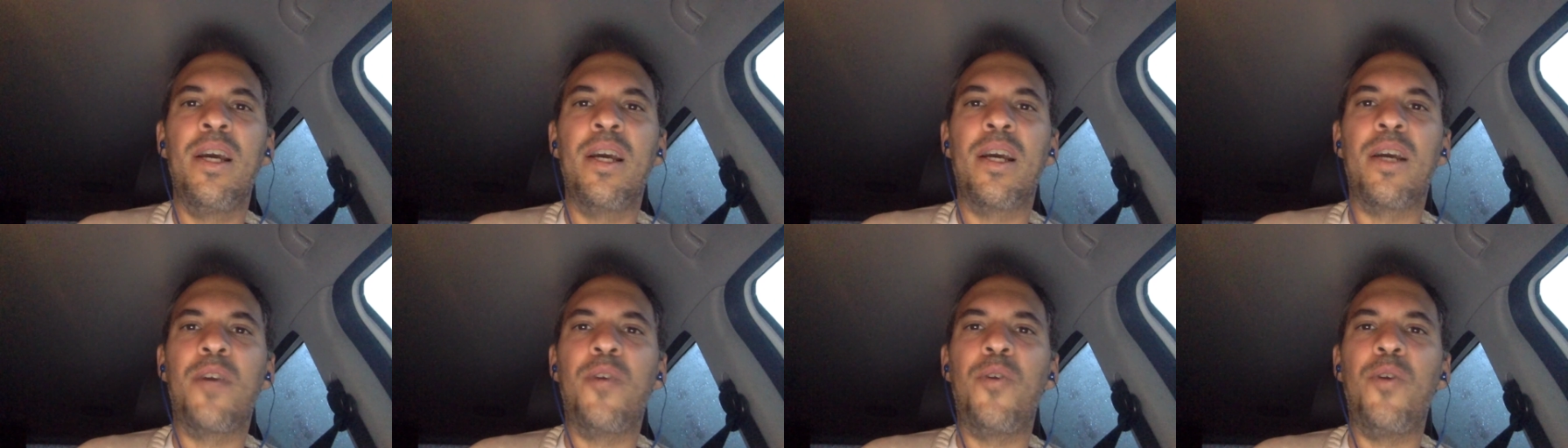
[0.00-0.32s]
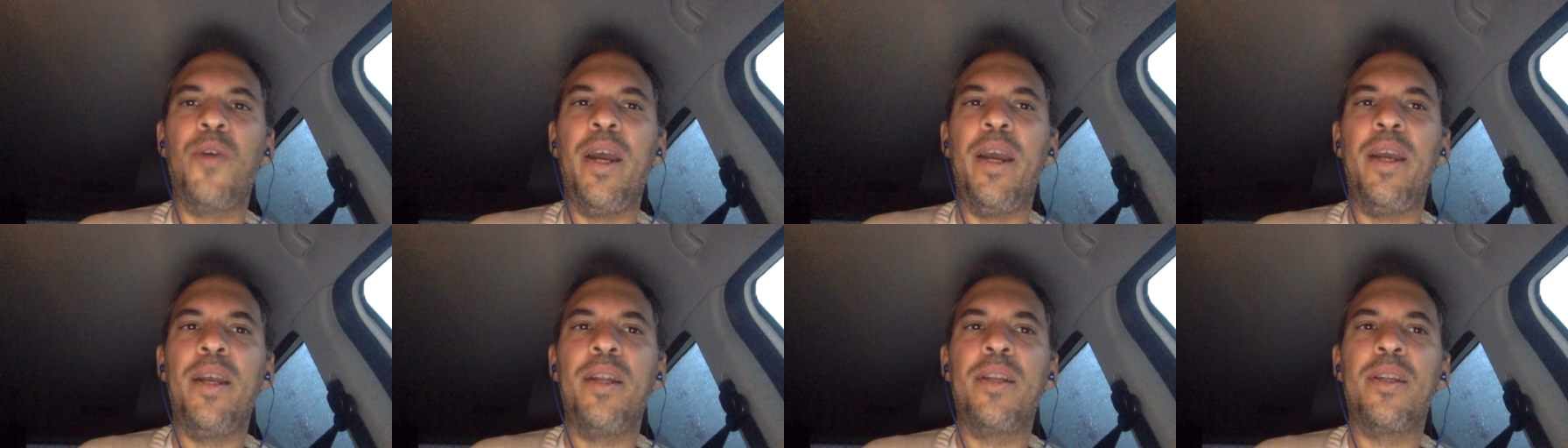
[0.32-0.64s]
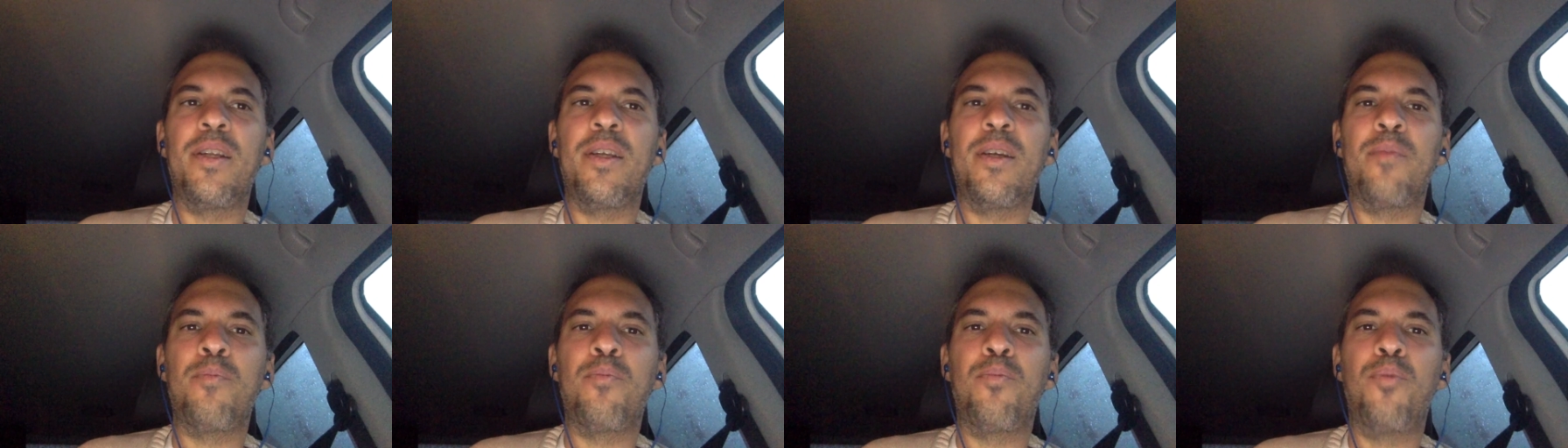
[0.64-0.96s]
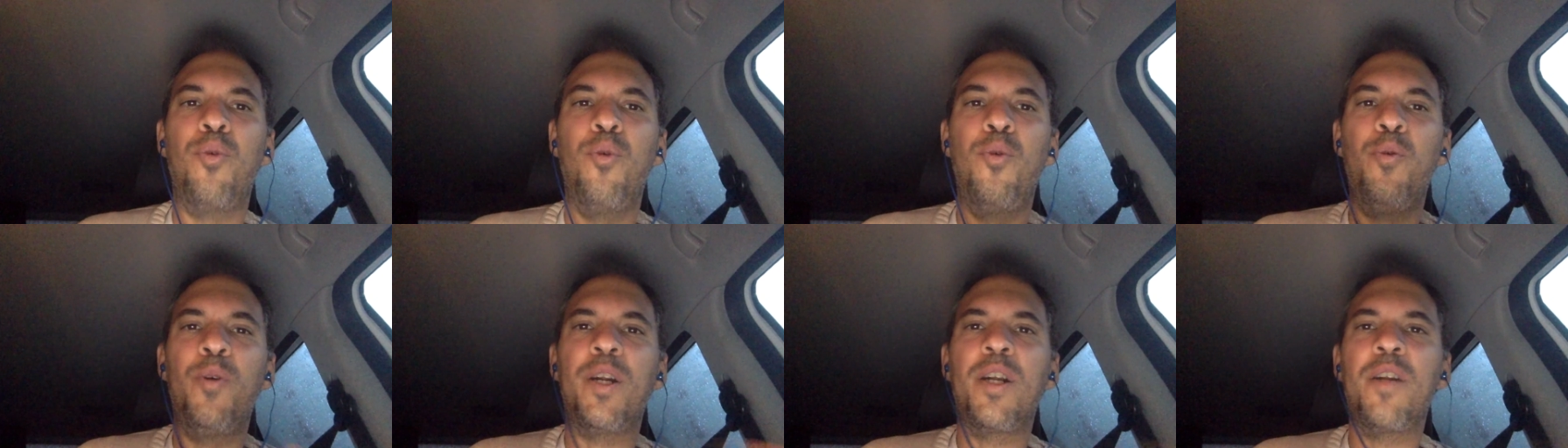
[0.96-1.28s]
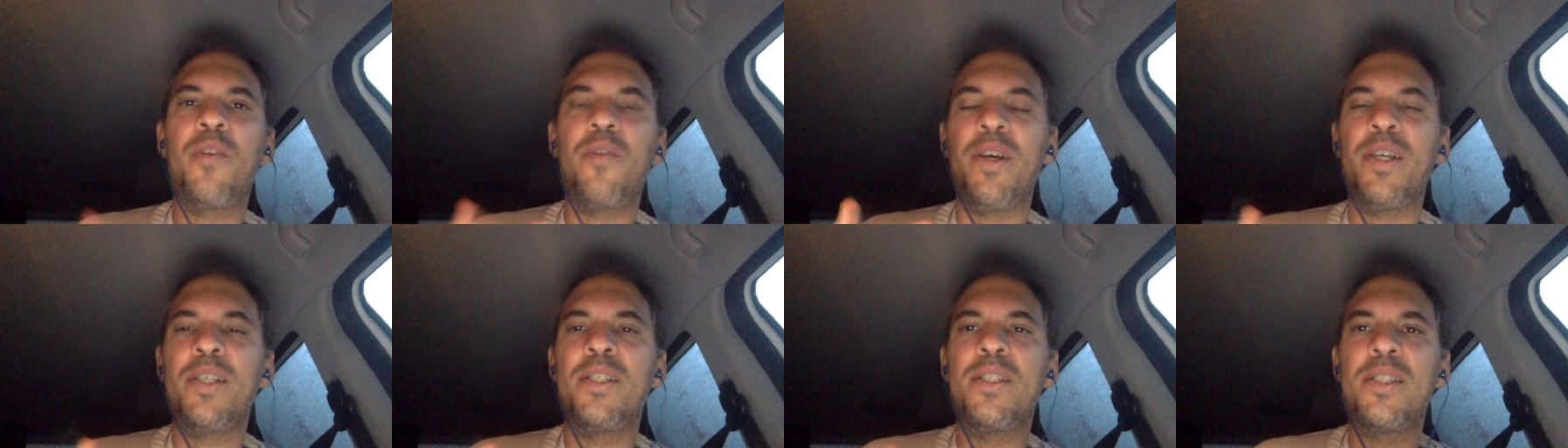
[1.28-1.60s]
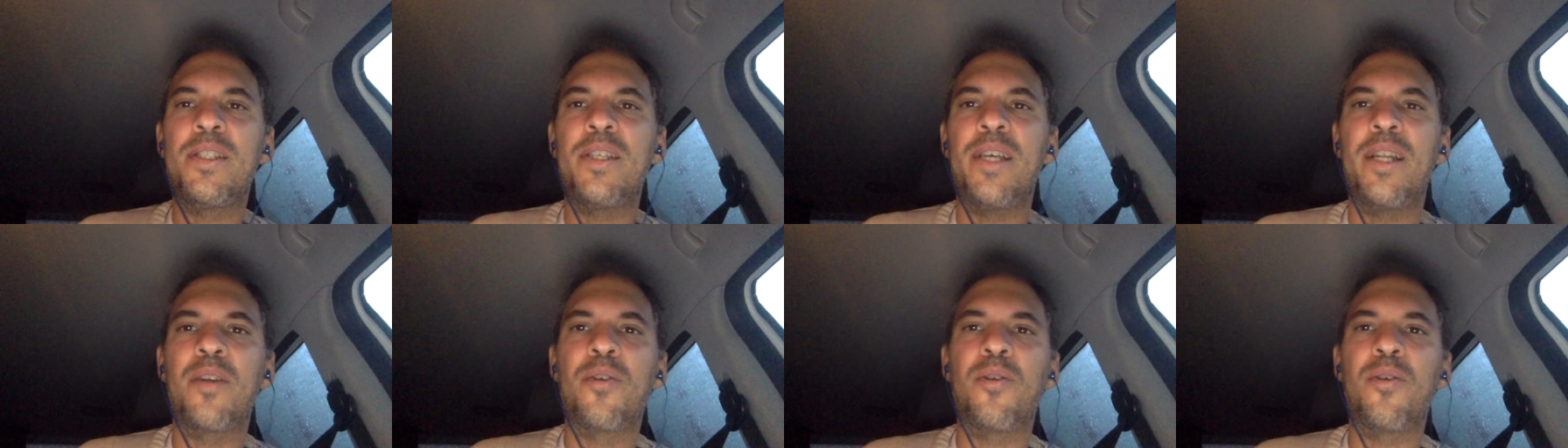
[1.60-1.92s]
create pull
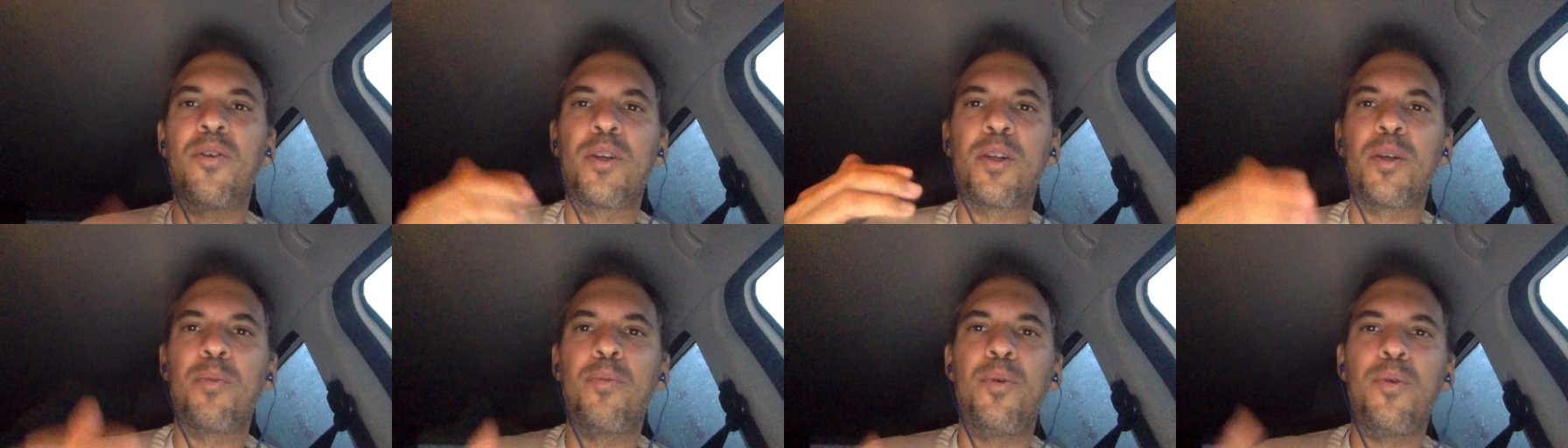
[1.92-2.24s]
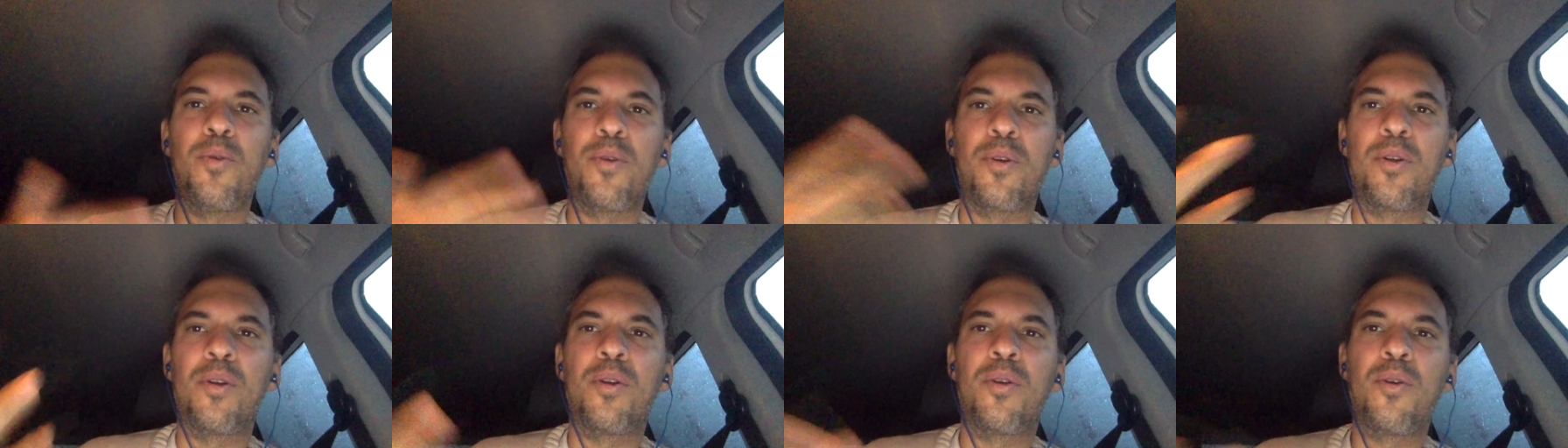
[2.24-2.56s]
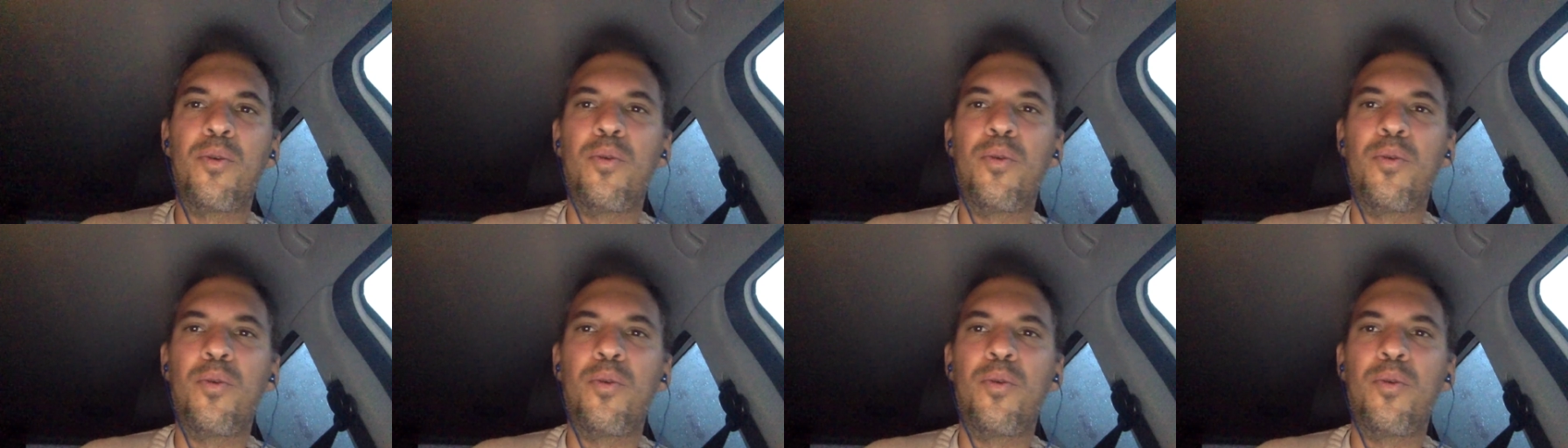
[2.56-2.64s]
requests and contribute